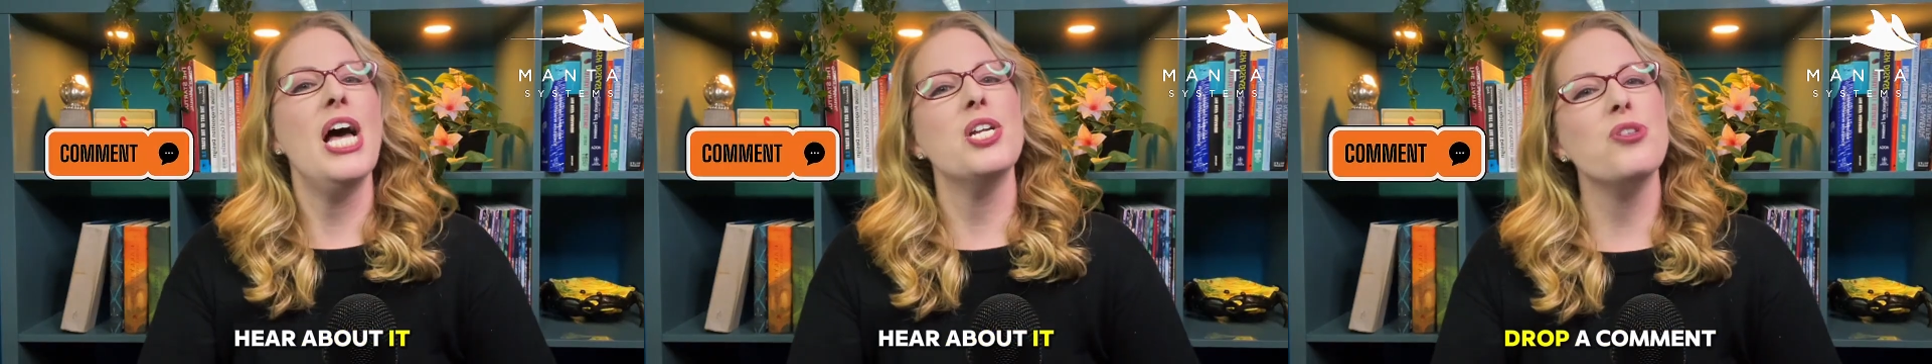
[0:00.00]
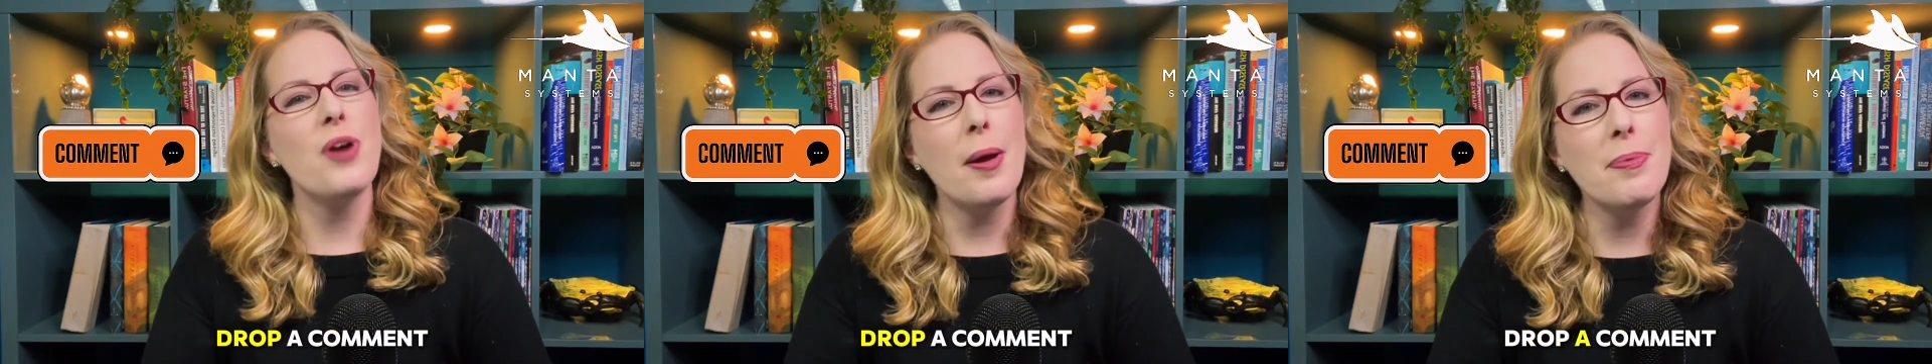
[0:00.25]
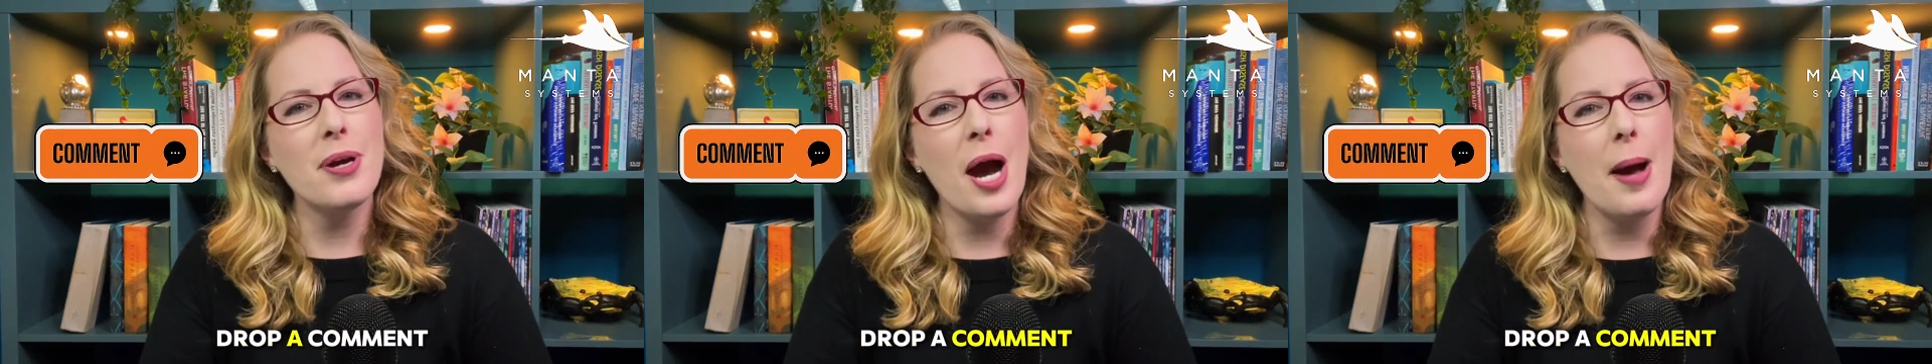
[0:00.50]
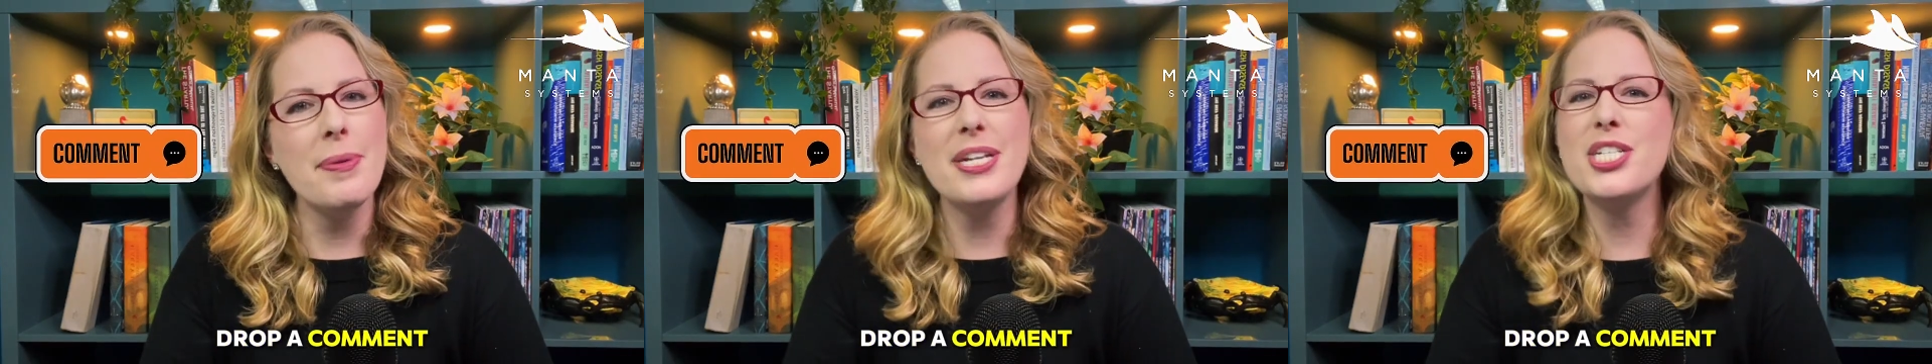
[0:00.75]
Drop a
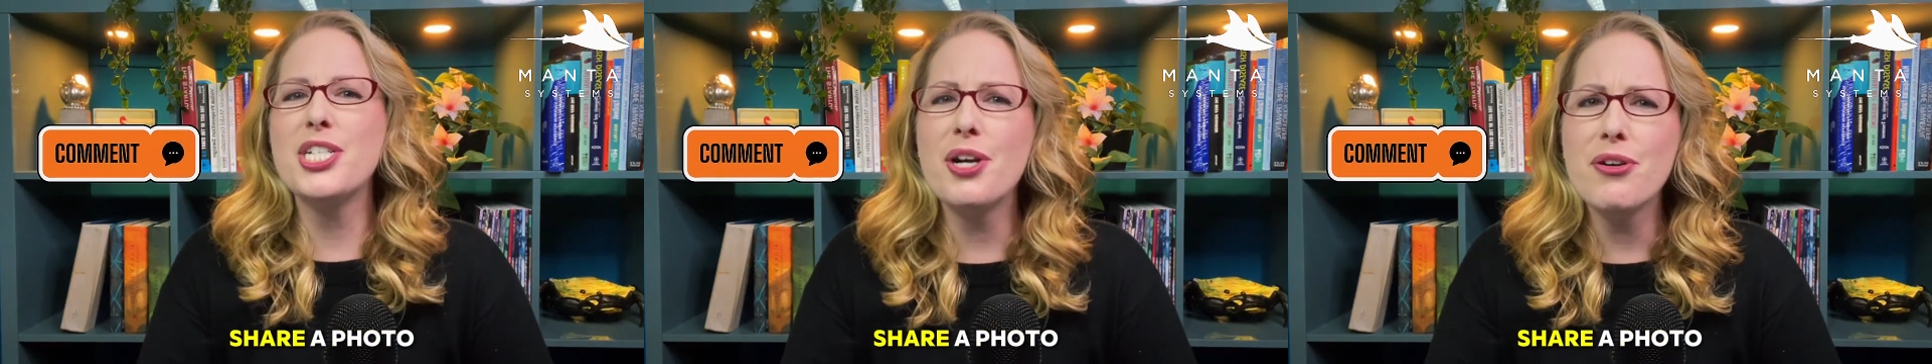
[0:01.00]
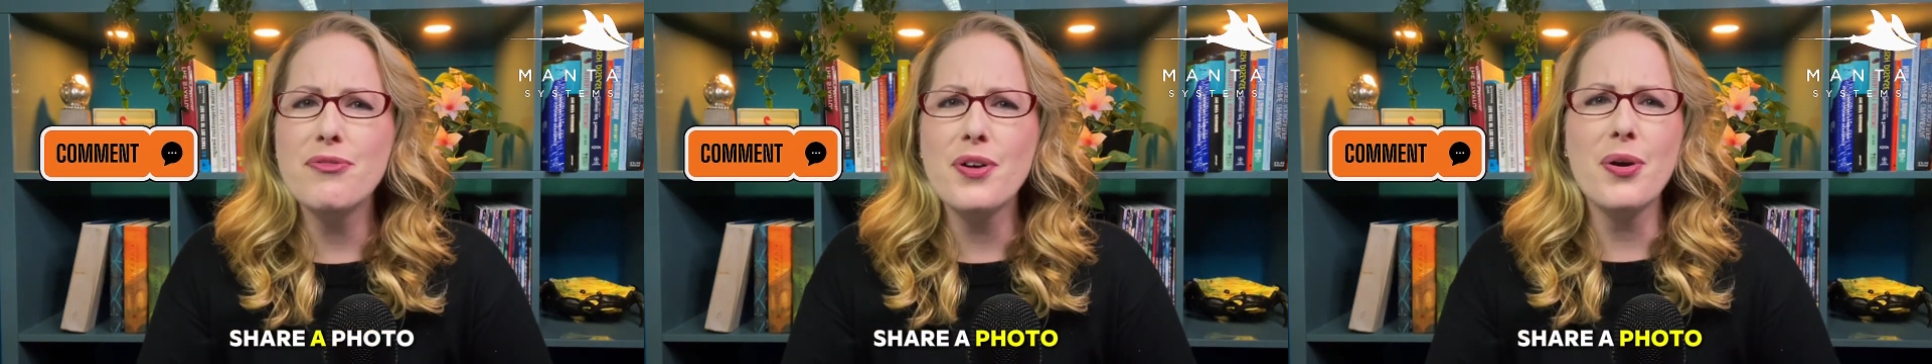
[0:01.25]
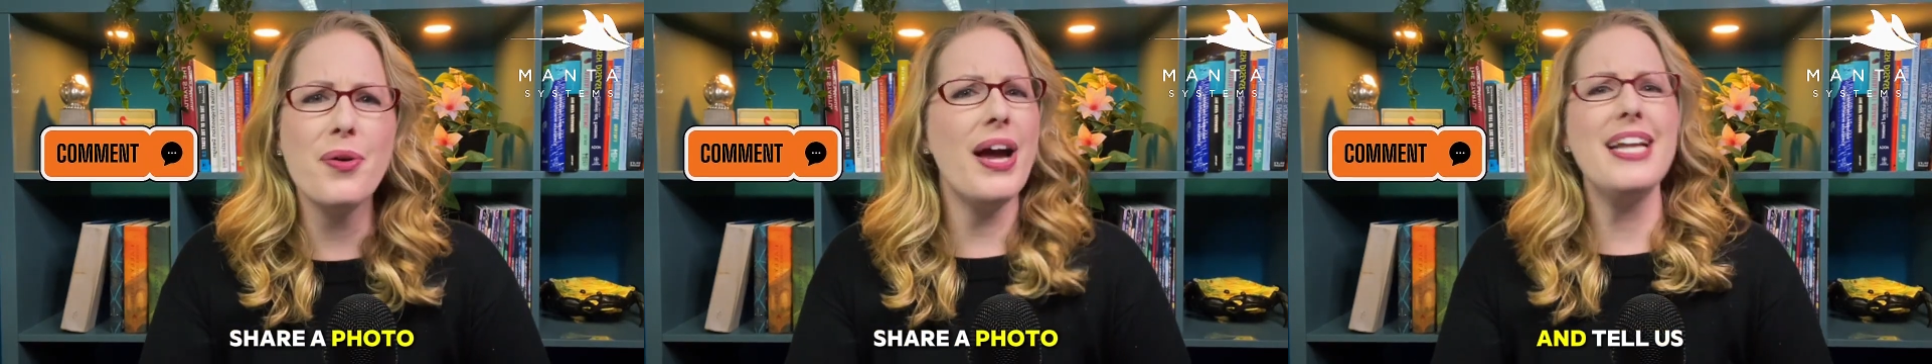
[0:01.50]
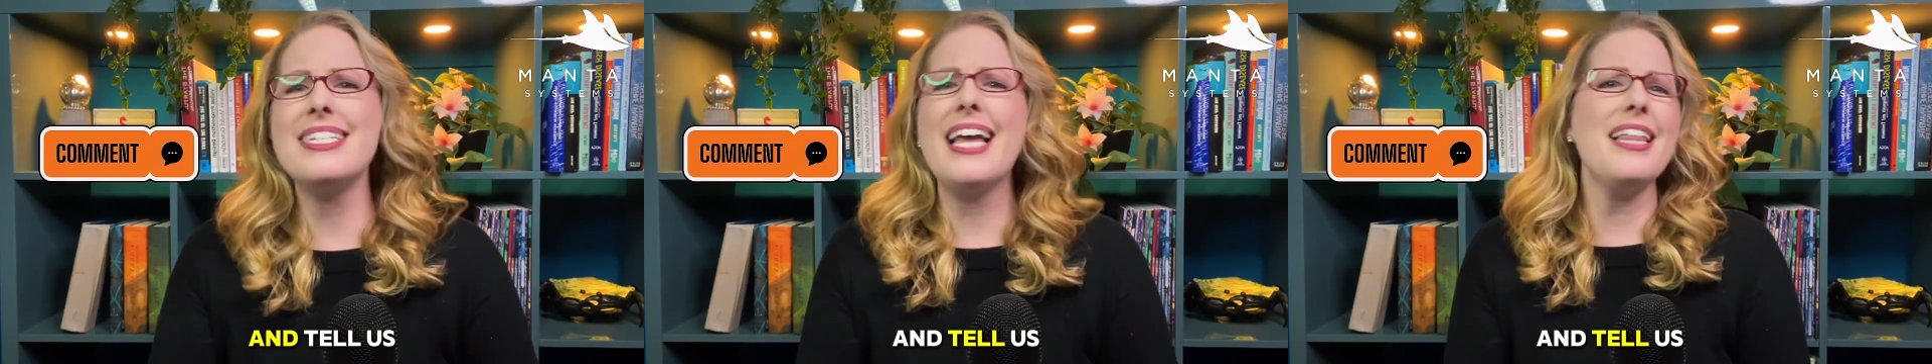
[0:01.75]
comment, share a photo,
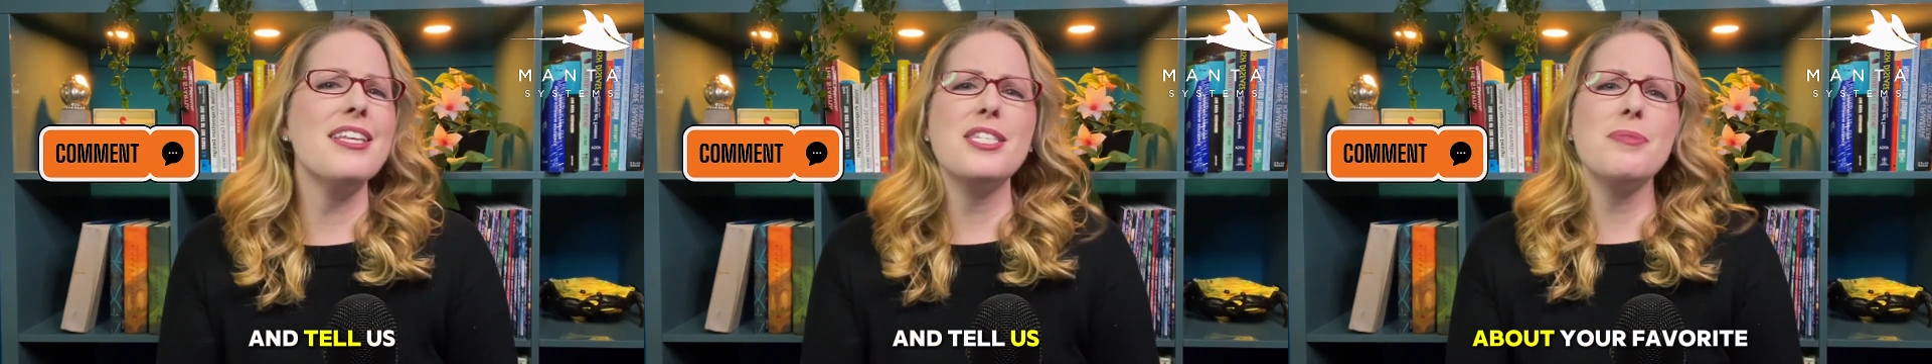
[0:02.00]
and tell us